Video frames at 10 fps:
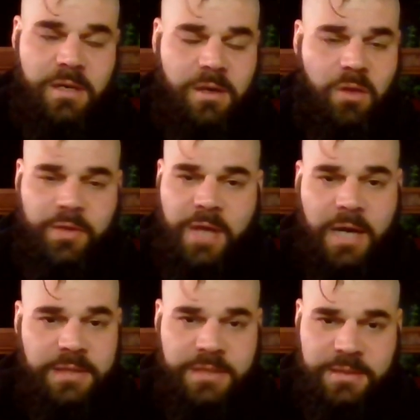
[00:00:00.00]
All the
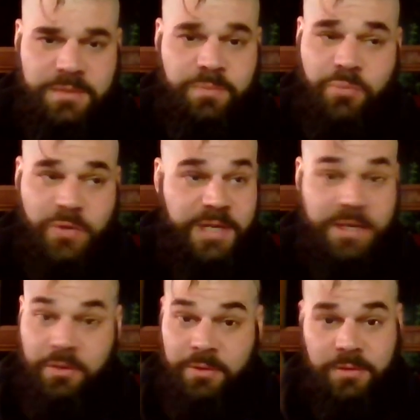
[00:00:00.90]
content's pretty
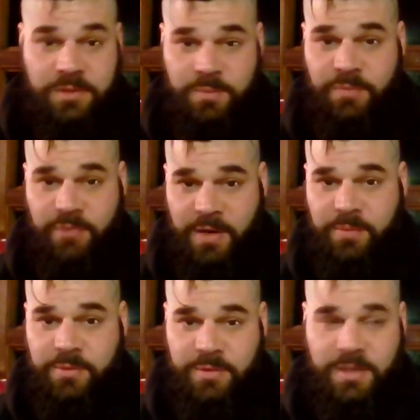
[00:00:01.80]
killer, to be frank
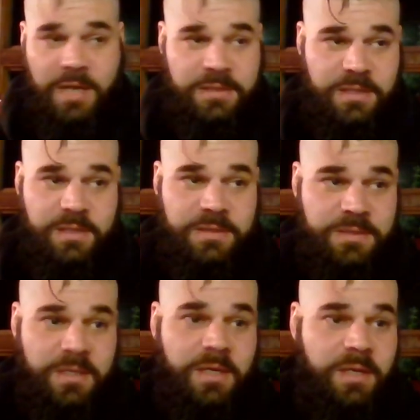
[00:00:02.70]
with you. The content is
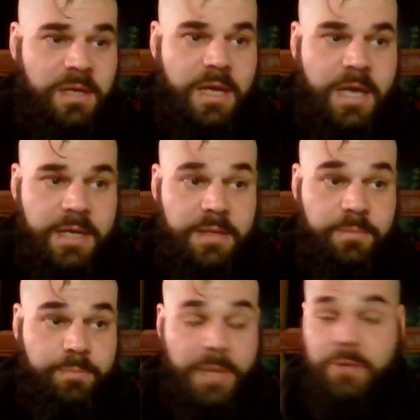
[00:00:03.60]

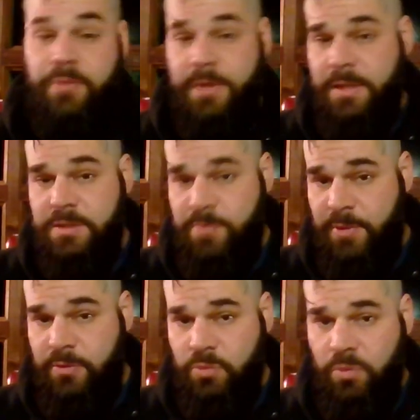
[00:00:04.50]
better than any
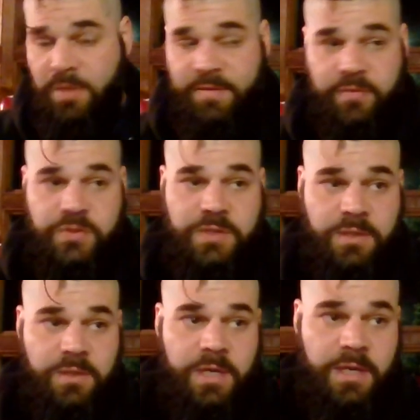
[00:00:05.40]
spinner tool I've ever
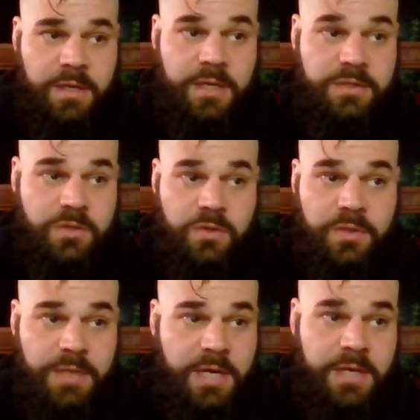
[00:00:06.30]
seen, and as
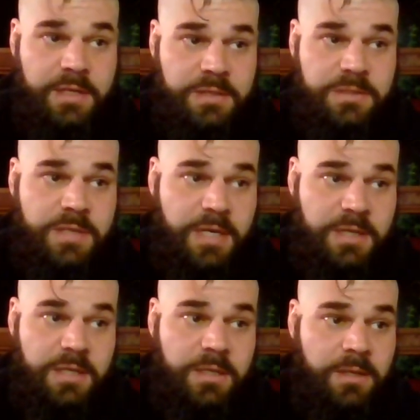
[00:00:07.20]
good as
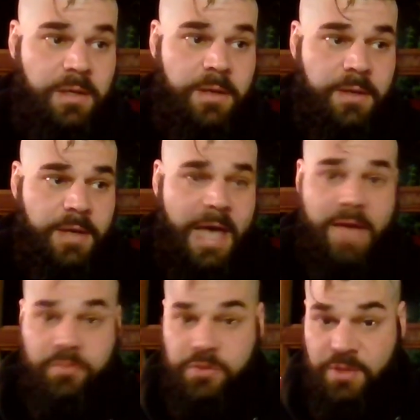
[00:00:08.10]
any
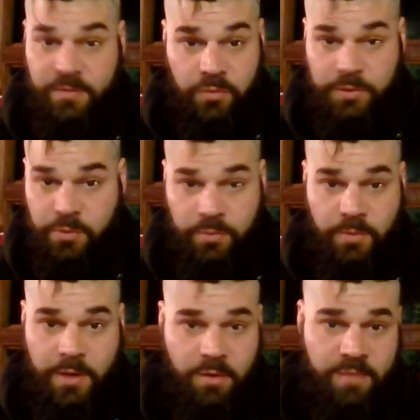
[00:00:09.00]
average level human
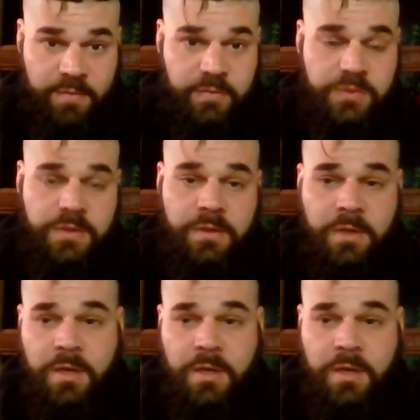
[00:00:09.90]
writer I've ever seen.